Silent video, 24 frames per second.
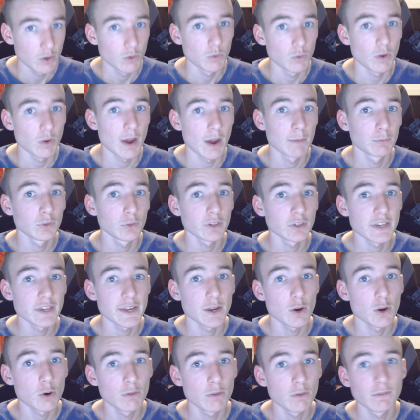I'm looking
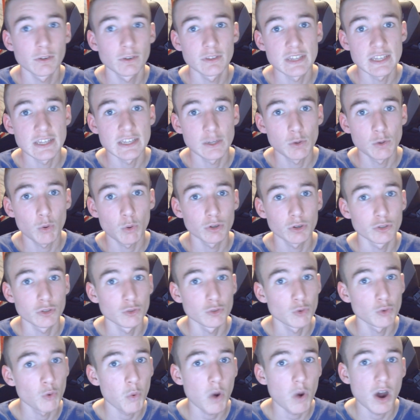over the Core 2
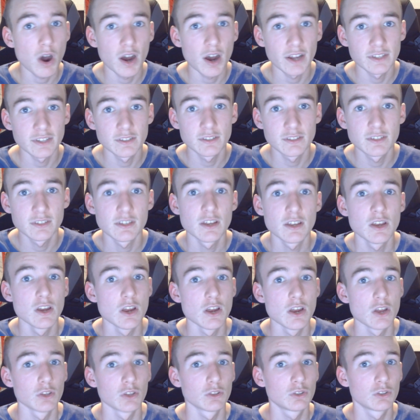Quads,
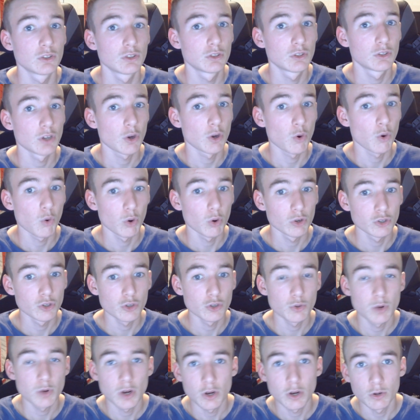the Core
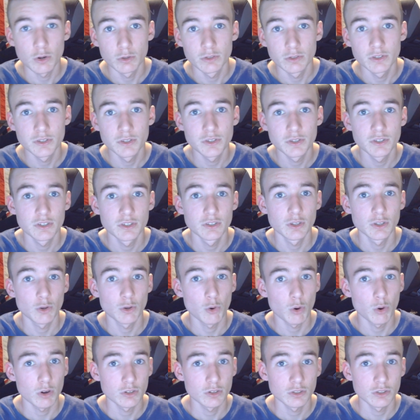Duos, the
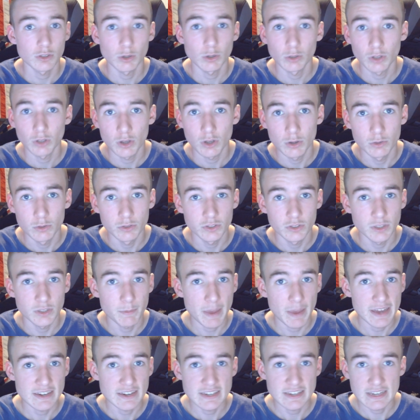Core Solos, the
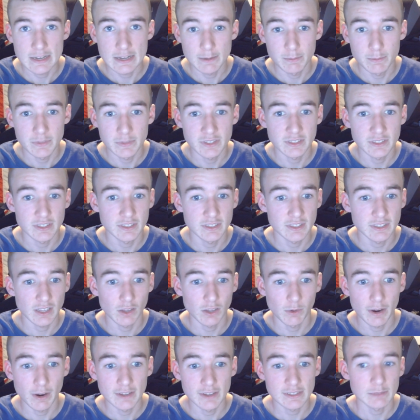Pentiums, the
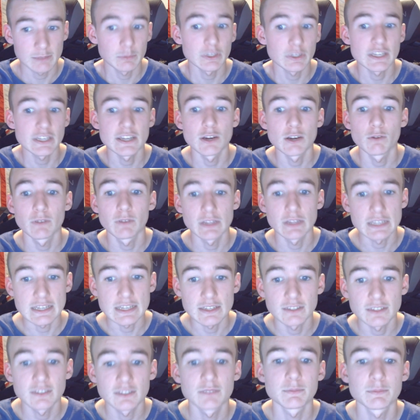Celerons. I'm looking over
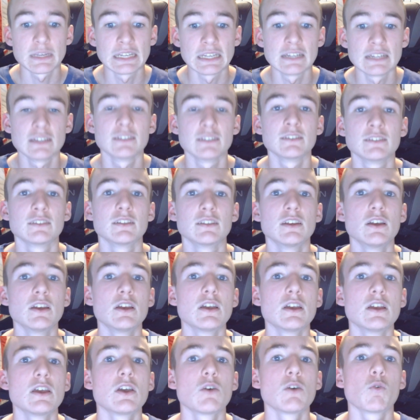these because
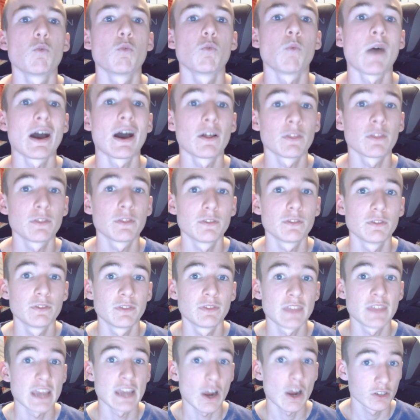while
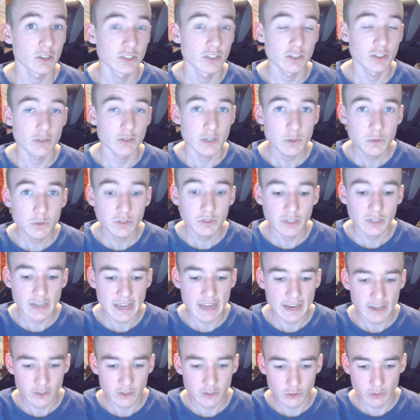they are still used
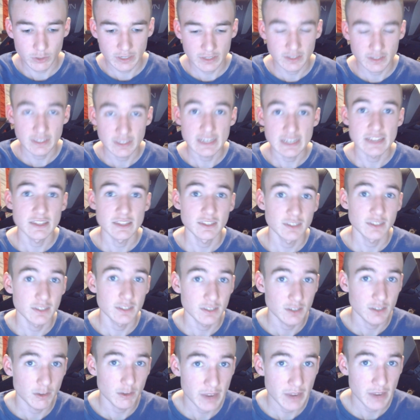today, as you can see in the
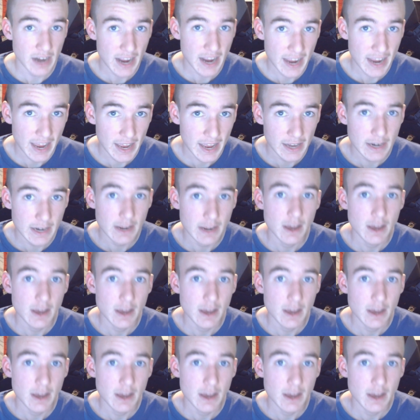system that I had,